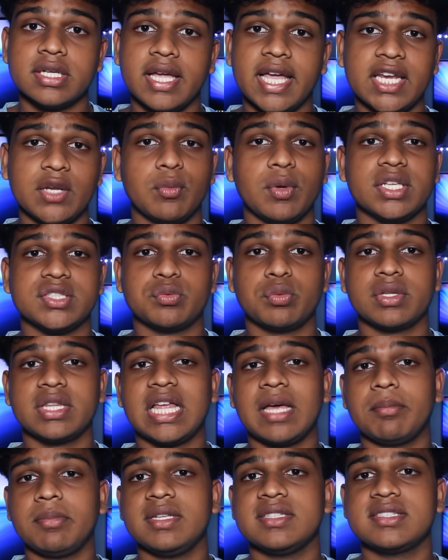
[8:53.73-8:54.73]
Anyways, with
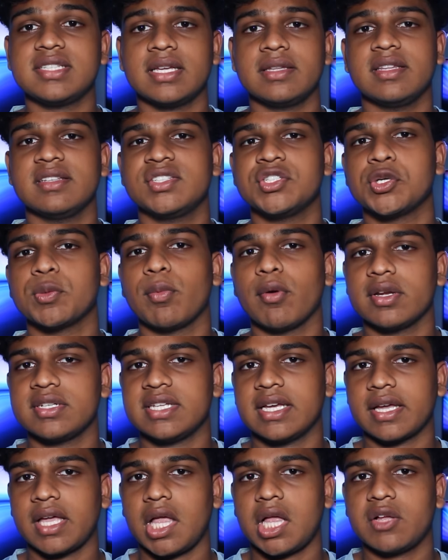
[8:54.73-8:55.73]
that being said, this is your boy
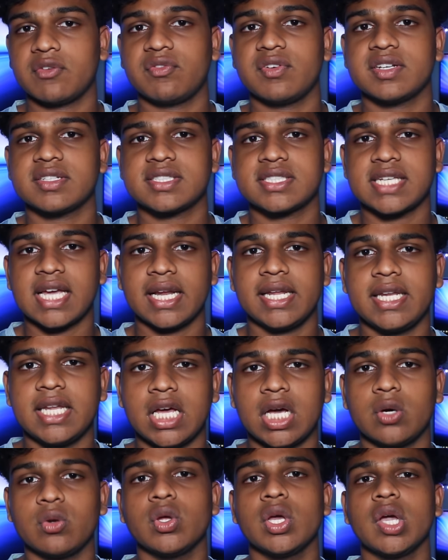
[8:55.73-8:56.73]
Tech Alpha signing
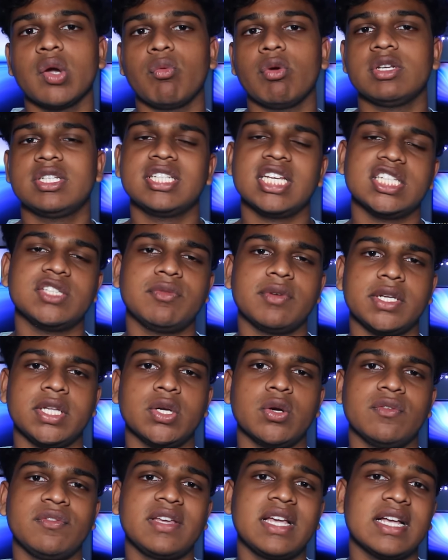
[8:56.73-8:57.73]
out with today's
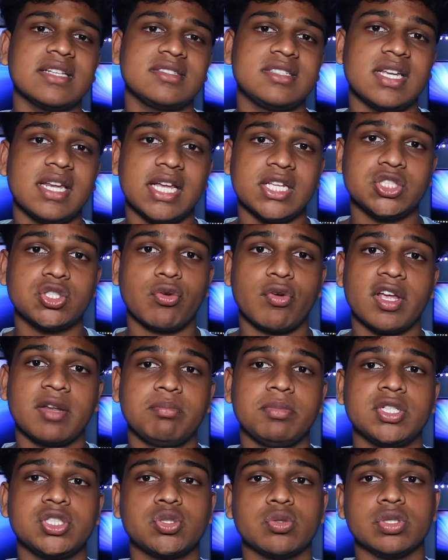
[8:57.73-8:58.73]
video. If you guys did enjoy it,
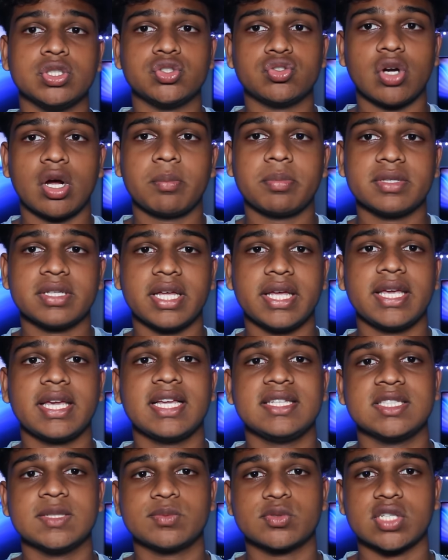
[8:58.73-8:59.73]
be sure to drop a like
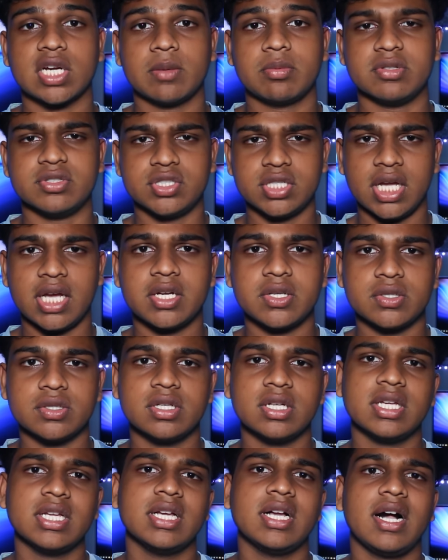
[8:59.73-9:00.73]
and subscribe to the
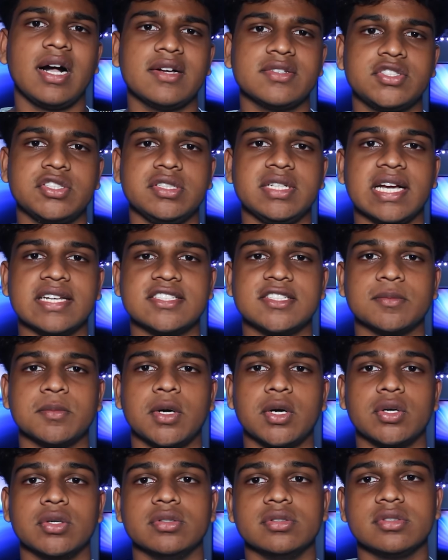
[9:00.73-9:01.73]
channel. I'll see you guys
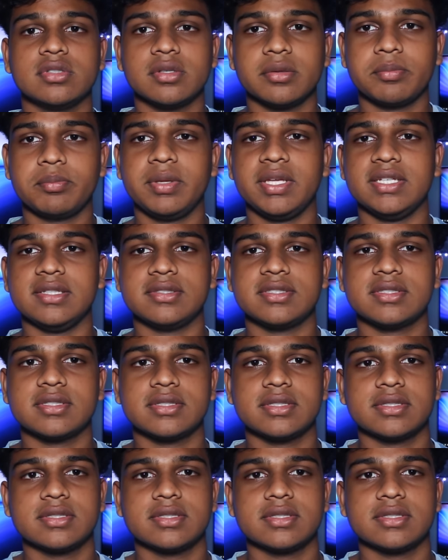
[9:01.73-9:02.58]
tomorrow. Peace.